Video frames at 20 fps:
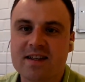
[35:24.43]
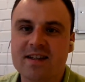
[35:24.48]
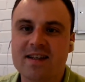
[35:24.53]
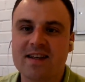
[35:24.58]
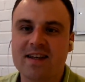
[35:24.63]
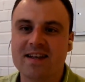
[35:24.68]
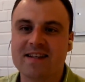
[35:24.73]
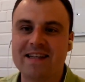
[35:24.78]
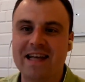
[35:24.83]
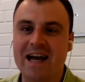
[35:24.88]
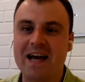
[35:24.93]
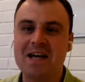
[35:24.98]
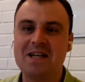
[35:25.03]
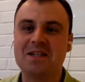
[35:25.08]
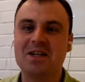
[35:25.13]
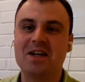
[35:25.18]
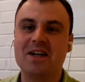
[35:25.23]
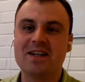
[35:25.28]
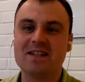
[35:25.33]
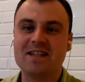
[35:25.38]
Yeah,
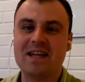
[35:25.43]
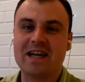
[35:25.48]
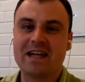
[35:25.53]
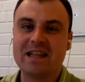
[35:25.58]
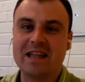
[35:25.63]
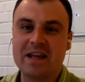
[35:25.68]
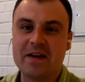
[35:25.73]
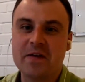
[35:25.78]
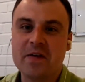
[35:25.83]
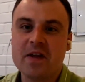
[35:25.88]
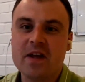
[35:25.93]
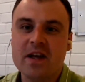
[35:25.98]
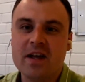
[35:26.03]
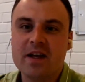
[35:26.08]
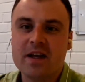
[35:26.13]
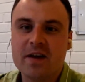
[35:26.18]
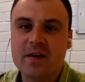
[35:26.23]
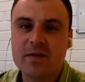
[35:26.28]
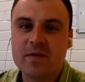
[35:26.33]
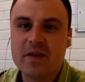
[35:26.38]
not exactly.
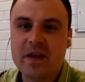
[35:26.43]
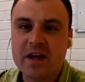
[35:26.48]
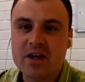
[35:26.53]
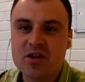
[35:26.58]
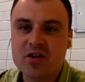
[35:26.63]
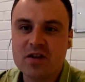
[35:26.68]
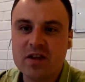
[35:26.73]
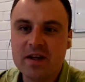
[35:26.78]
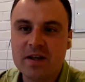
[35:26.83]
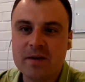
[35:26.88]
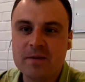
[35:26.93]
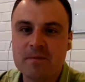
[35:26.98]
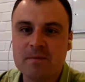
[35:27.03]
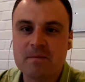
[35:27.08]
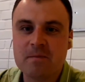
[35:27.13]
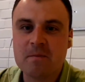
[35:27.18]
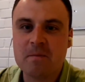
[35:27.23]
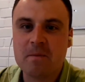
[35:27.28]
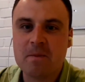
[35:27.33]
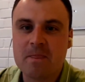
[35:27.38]
Actually,
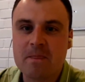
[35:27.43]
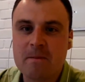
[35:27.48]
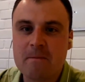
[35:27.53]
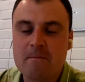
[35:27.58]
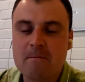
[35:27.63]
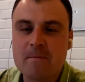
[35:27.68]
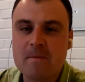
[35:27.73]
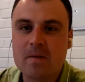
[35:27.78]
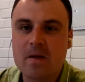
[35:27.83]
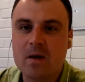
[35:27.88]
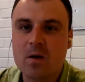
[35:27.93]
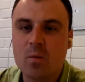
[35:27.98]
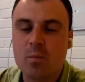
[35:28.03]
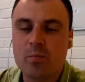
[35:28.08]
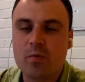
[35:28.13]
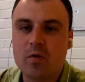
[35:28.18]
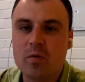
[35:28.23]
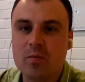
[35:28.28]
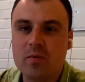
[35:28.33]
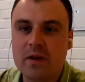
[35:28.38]

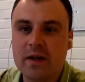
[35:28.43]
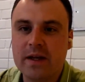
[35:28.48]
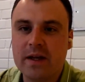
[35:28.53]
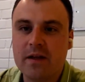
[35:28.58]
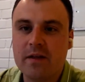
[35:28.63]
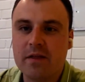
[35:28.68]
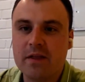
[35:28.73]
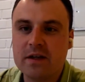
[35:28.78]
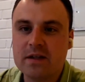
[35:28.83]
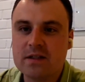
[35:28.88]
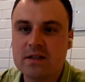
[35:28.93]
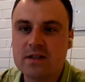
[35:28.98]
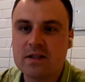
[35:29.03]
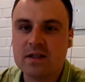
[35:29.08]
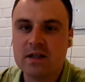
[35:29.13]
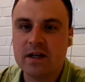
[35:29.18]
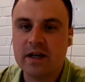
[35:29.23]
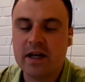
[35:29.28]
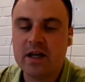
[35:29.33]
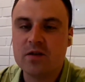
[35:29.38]
probably this
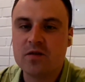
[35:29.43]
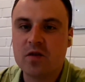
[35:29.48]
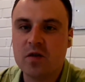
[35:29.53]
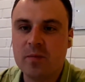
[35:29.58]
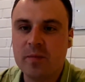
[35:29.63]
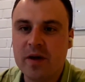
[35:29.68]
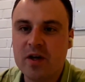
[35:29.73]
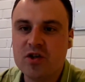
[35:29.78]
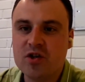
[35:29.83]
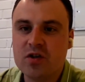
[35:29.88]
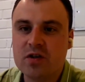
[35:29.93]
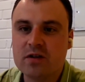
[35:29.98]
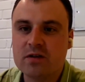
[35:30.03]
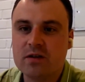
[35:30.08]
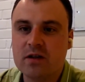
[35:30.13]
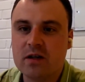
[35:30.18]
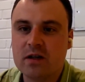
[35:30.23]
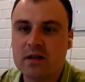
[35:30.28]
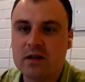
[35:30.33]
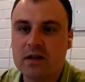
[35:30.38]
information
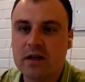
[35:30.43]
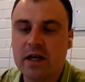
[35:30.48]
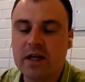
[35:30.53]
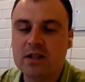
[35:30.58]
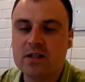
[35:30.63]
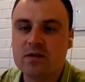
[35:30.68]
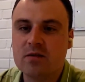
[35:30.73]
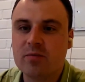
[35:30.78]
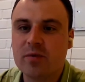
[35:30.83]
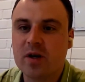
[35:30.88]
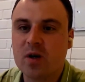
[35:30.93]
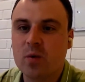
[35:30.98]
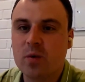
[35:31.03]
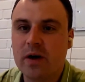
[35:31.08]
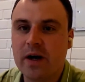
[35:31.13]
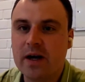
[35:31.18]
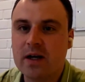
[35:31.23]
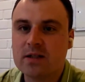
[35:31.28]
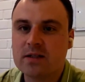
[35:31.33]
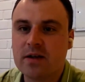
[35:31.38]
it
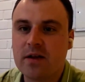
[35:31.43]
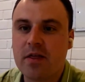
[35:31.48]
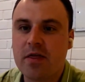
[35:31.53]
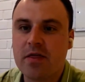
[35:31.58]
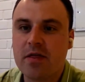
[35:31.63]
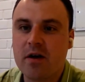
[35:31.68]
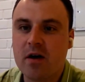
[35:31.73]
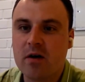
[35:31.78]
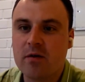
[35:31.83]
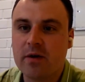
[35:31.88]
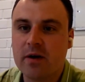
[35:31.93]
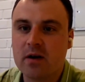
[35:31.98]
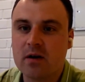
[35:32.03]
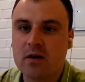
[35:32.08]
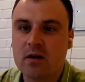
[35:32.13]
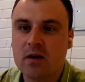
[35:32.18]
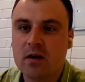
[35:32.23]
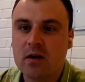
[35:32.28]
requires a thorough,